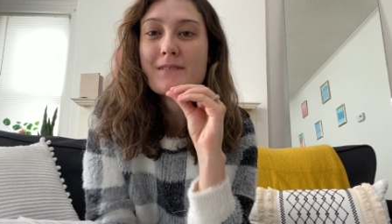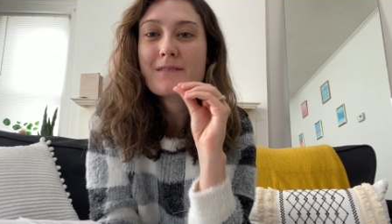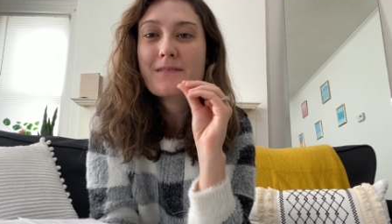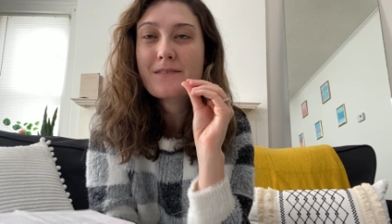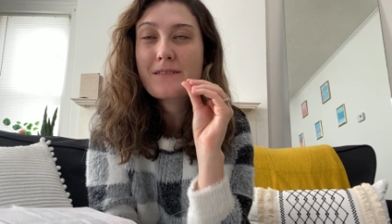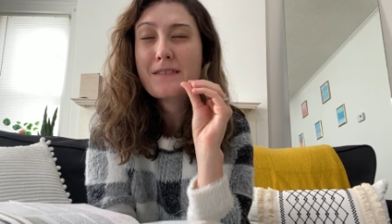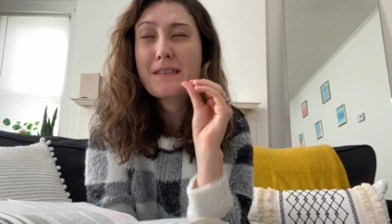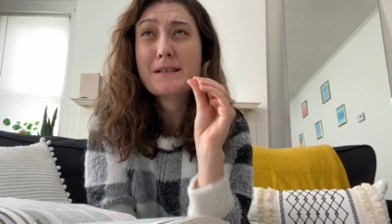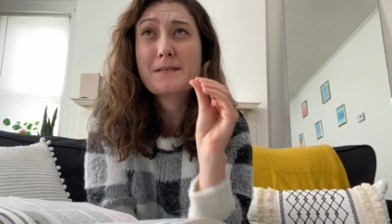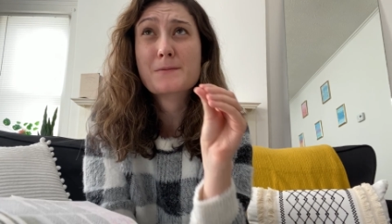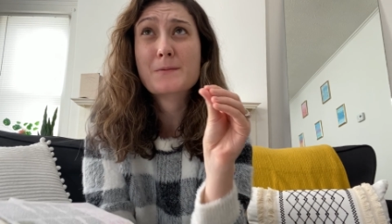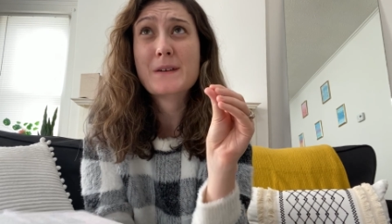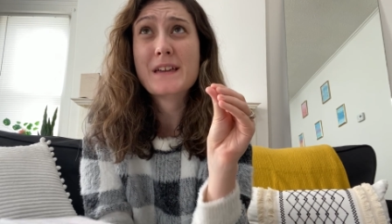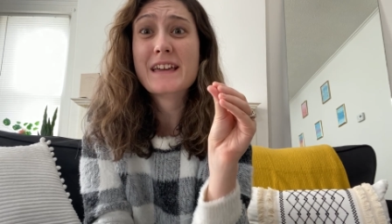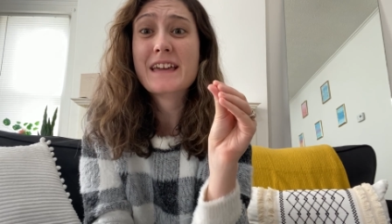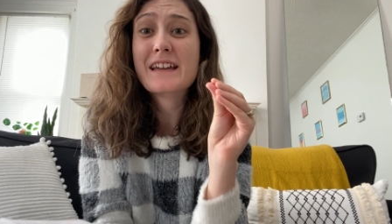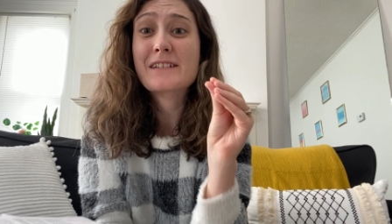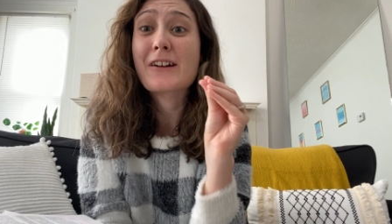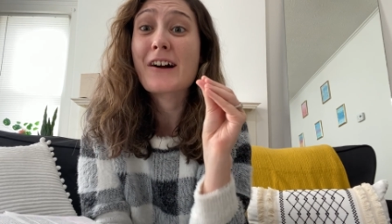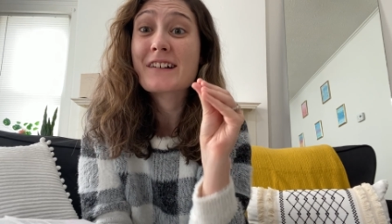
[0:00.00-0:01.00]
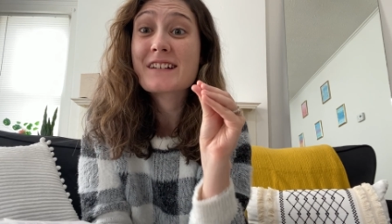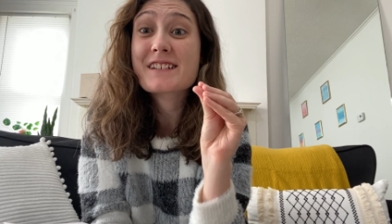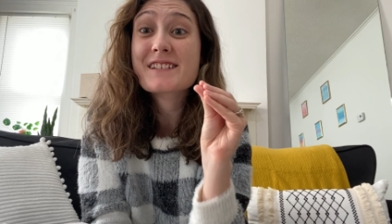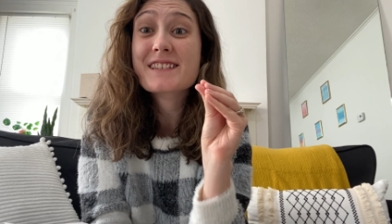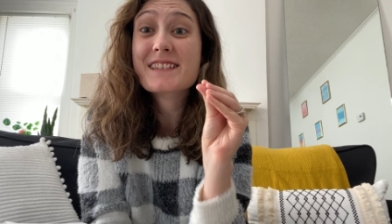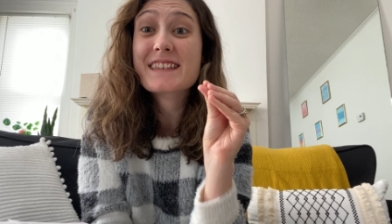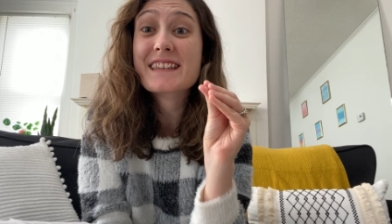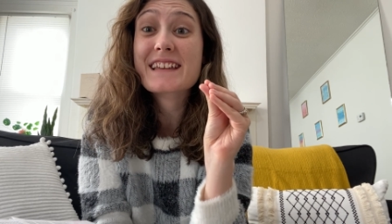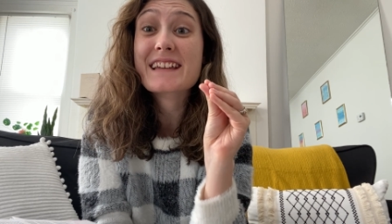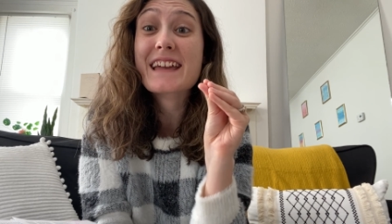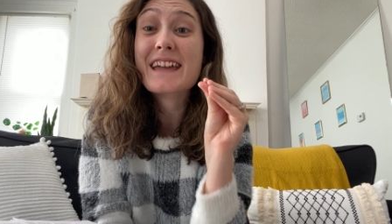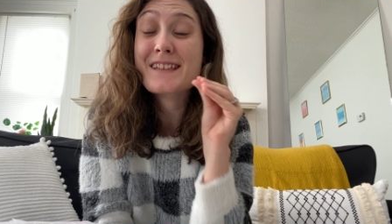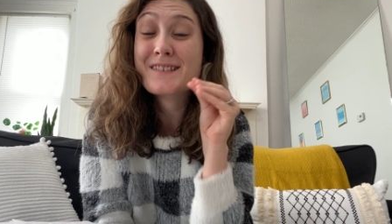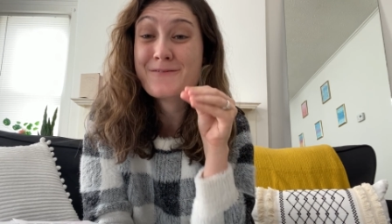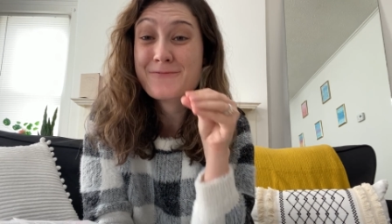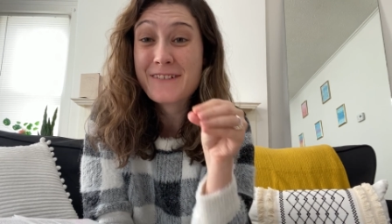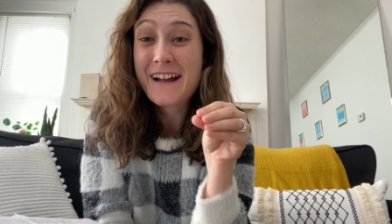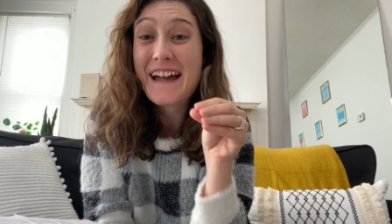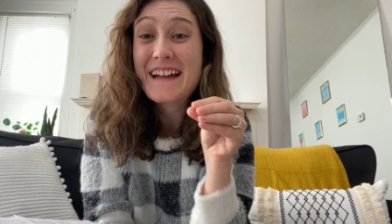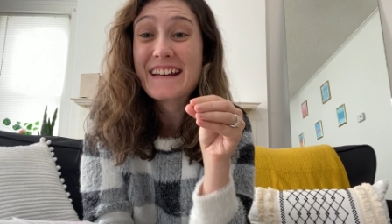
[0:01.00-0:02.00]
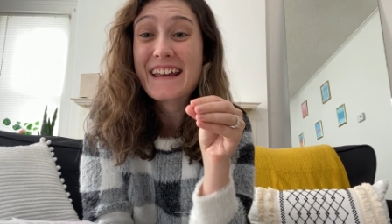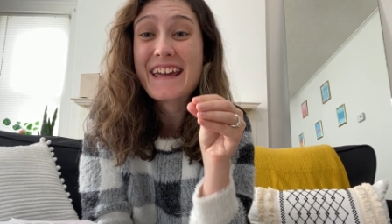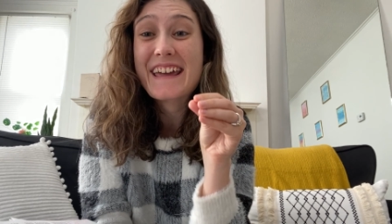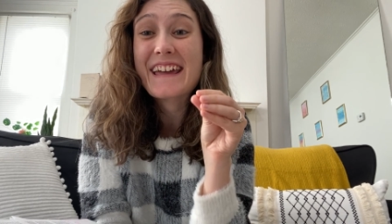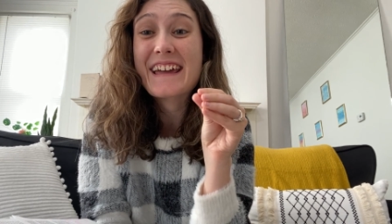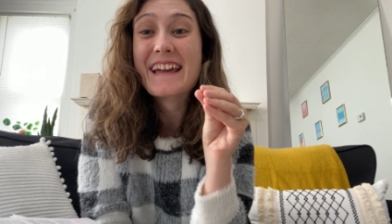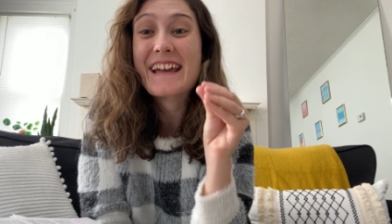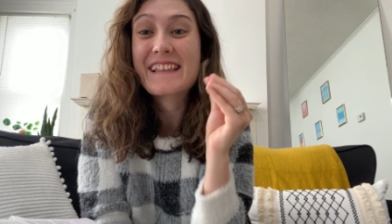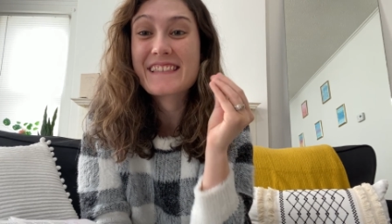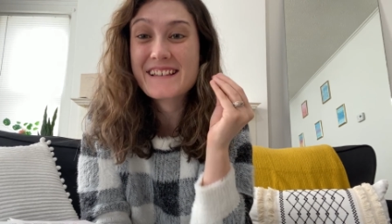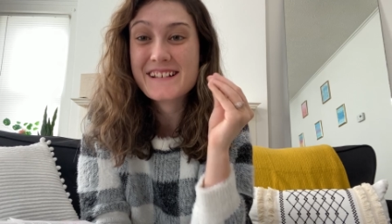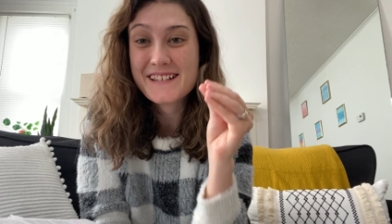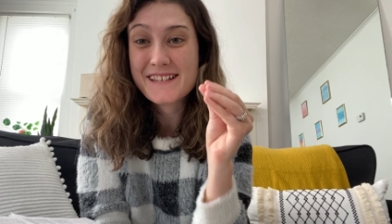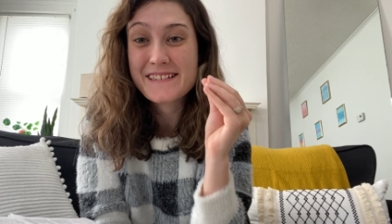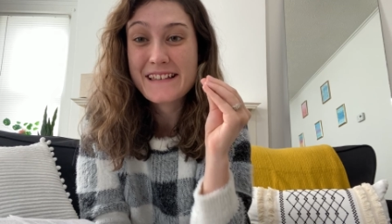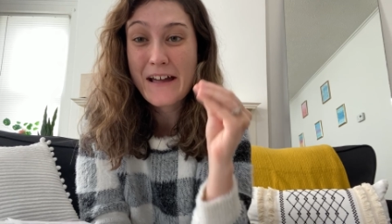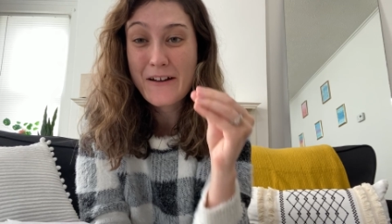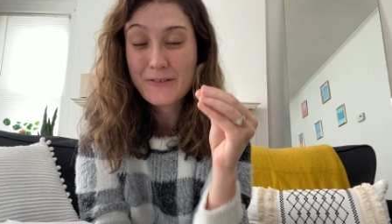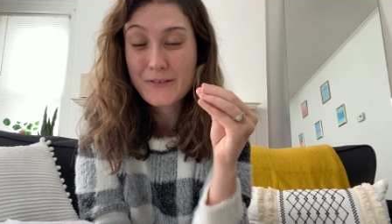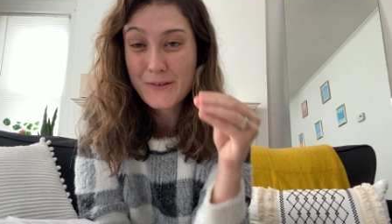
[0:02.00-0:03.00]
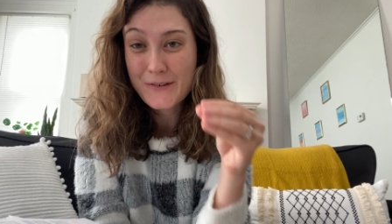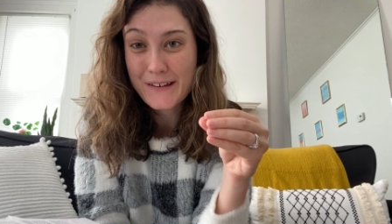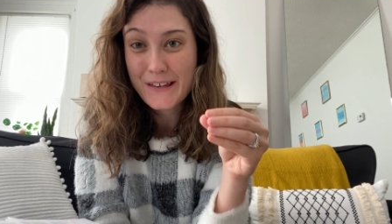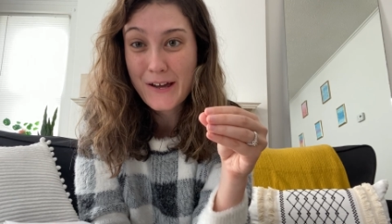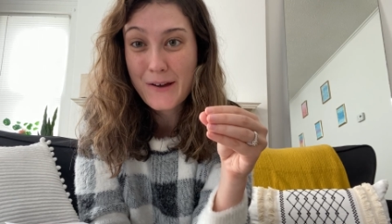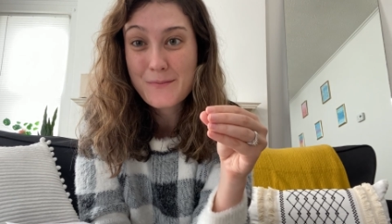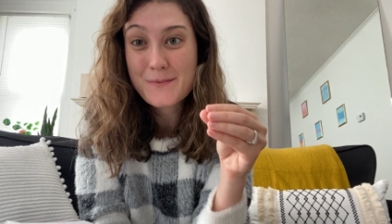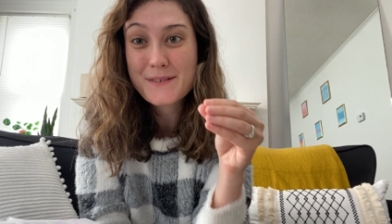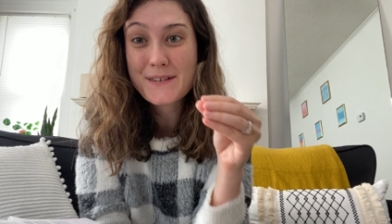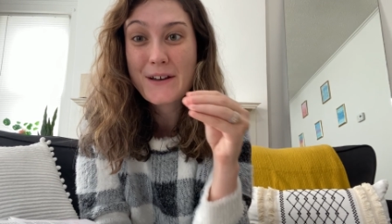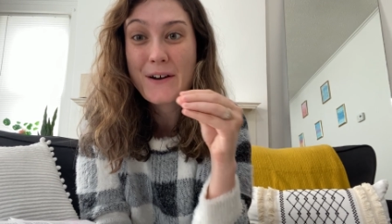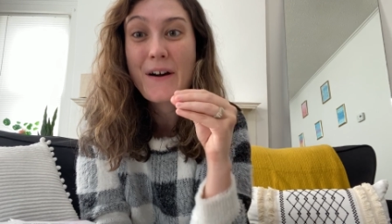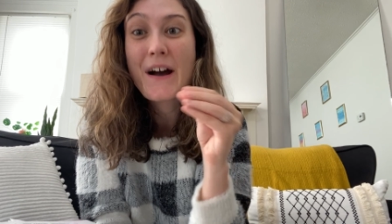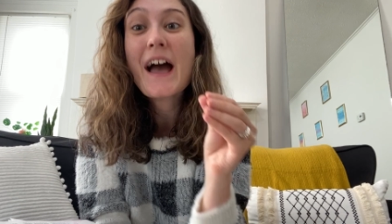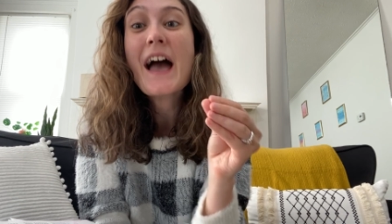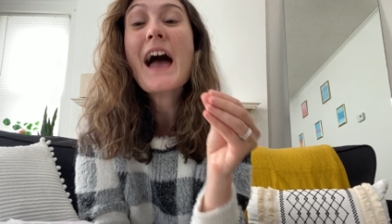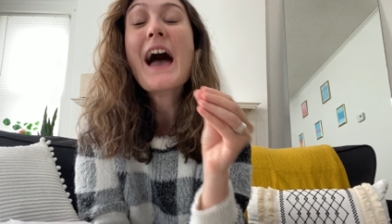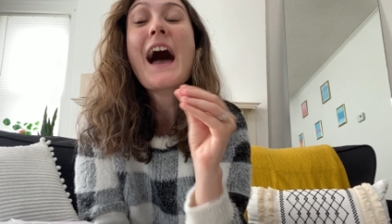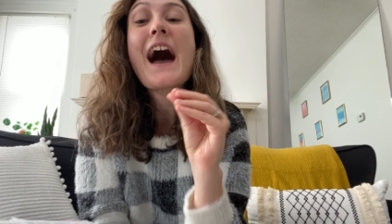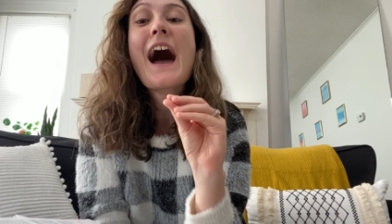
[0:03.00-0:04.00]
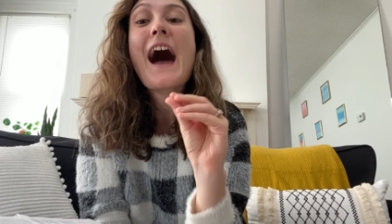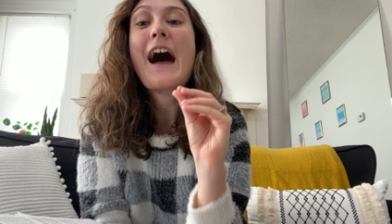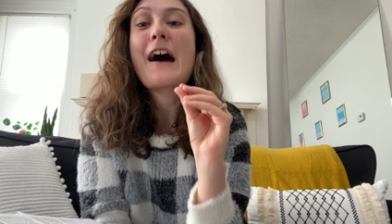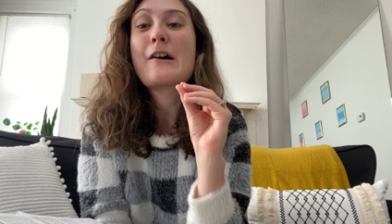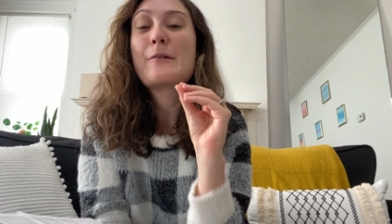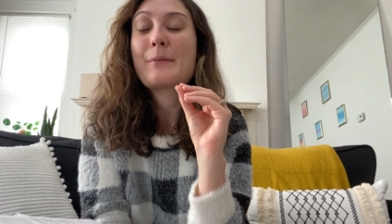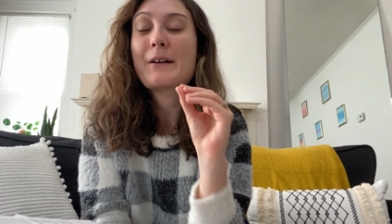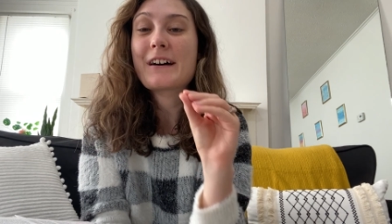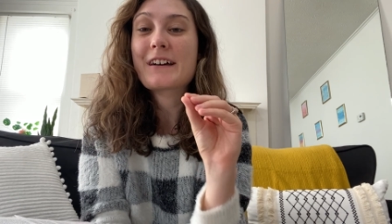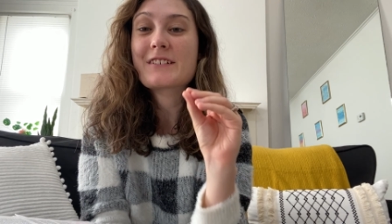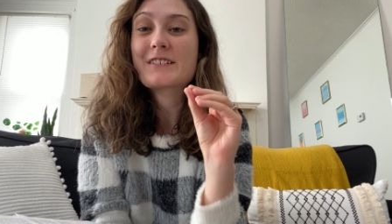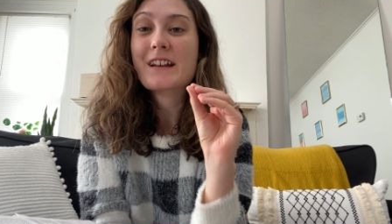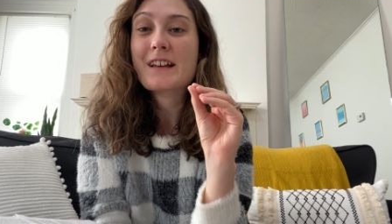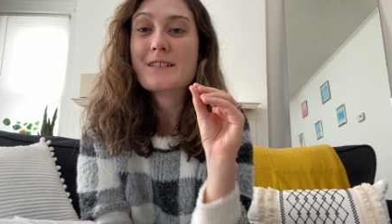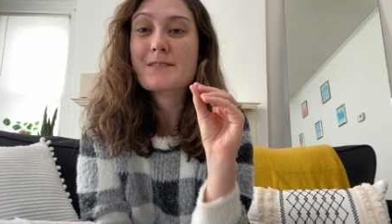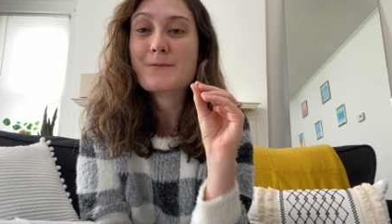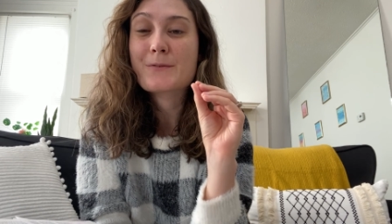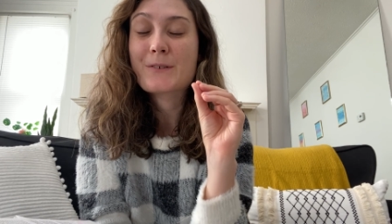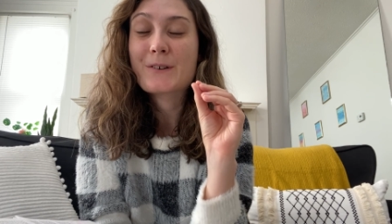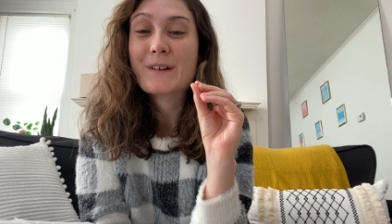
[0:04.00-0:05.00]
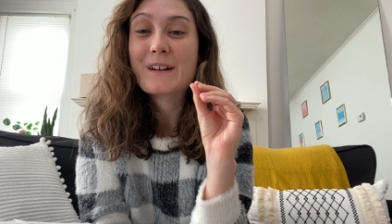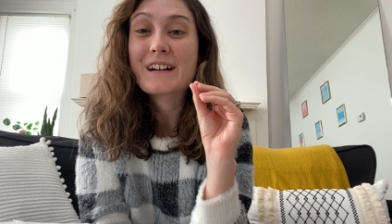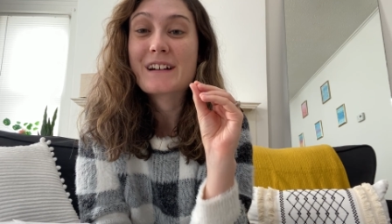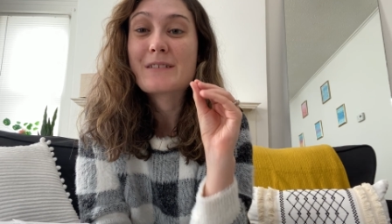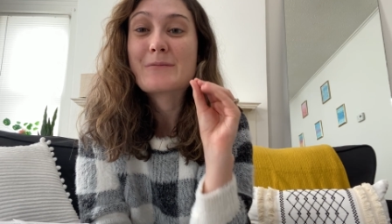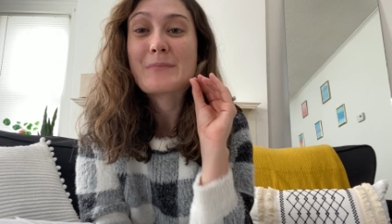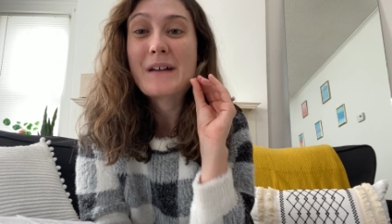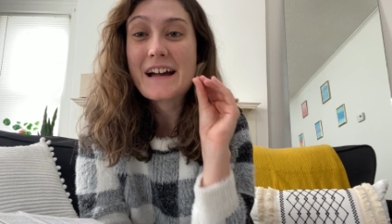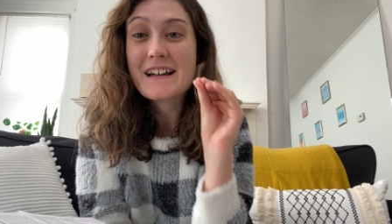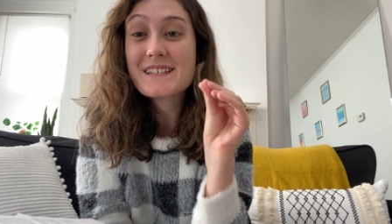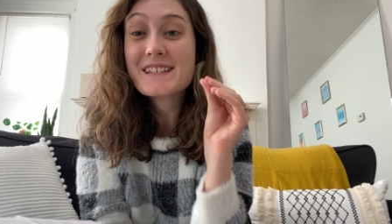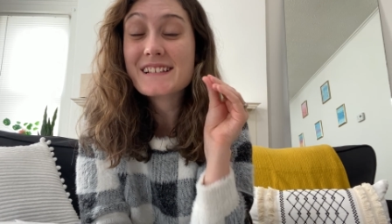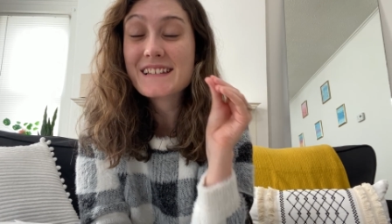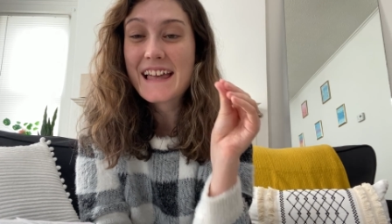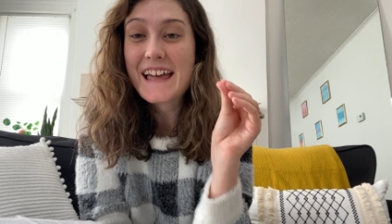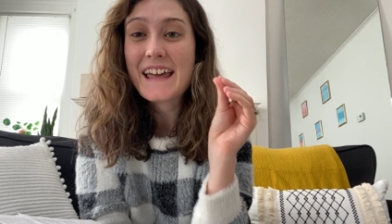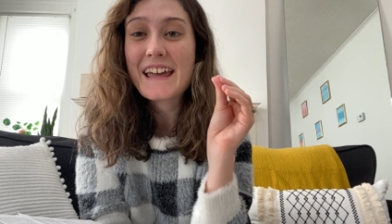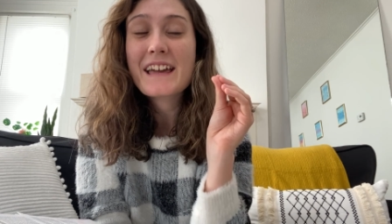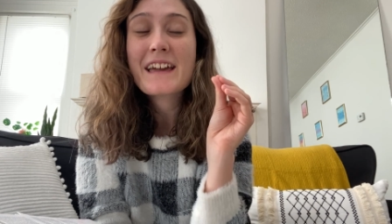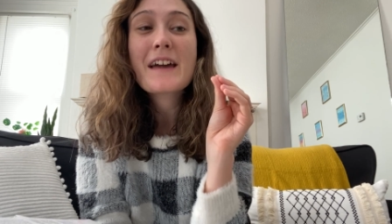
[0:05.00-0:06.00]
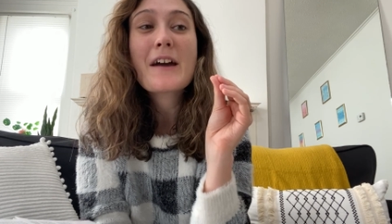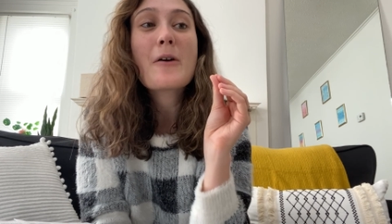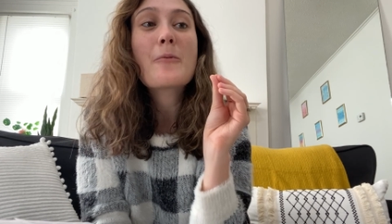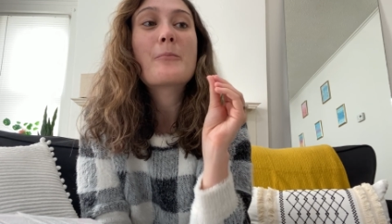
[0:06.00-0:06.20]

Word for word: this week and honestly it's friday and this is now going up so I apologize for my delay.